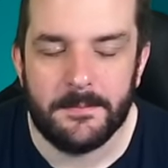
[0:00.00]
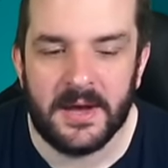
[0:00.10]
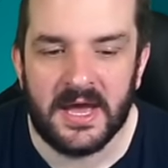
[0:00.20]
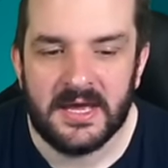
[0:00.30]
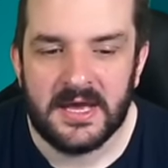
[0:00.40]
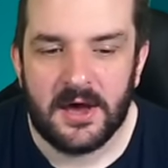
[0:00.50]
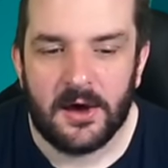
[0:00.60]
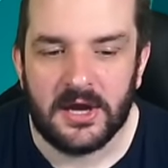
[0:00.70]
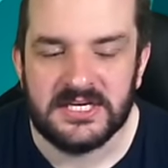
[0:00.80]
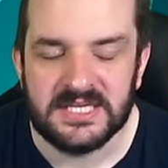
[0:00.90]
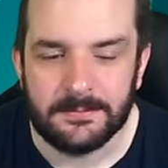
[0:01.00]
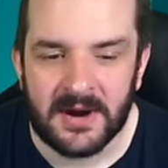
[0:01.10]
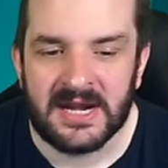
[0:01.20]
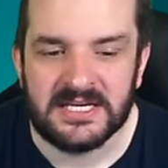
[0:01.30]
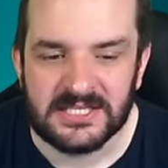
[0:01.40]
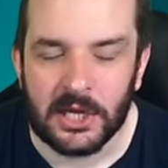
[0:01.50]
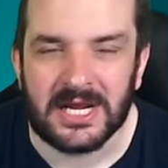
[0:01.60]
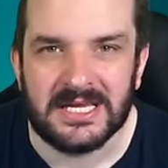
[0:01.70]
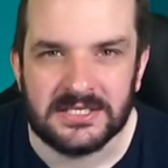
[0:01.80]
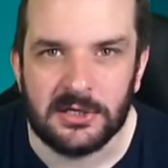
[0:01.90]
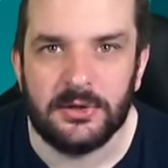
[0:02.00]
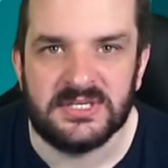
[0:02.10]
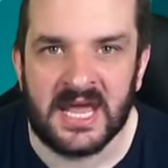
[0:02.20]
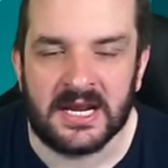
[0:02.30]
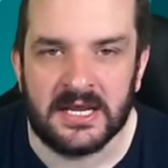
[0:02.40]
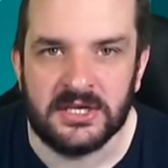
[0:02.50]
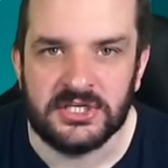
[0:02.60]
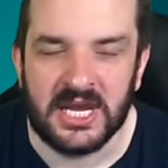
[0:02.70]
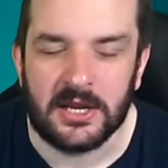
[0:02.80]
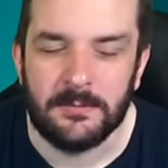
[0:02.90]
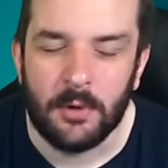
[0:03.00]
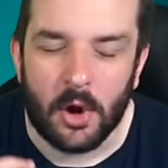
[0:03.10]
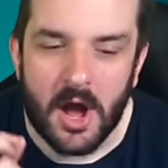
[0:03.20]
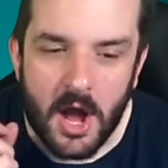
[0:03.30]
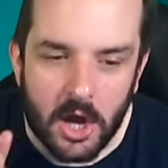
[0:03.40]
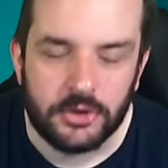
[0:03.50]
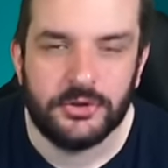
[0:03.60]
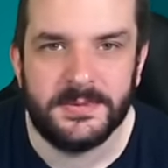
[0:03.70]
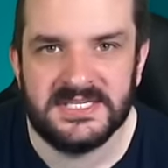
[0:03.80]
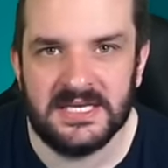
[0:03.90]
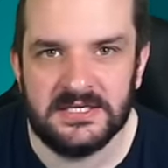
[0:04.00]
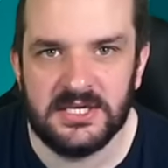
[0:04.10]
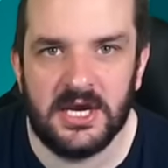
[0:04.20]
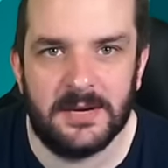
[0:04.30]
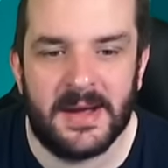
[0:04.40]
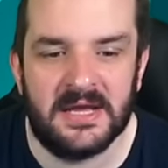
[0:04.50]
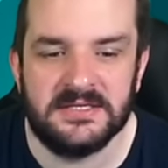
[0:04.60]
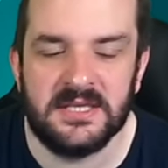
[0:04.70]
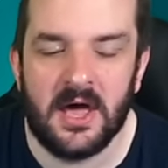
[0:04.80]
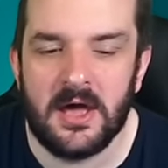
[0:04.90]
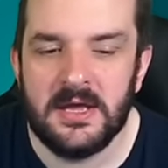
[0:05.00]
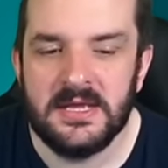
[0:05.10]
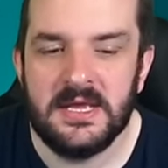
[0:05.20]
But I just think Bradley's likely to lose that clean sheet and I'm not one hundred percent certain about a start.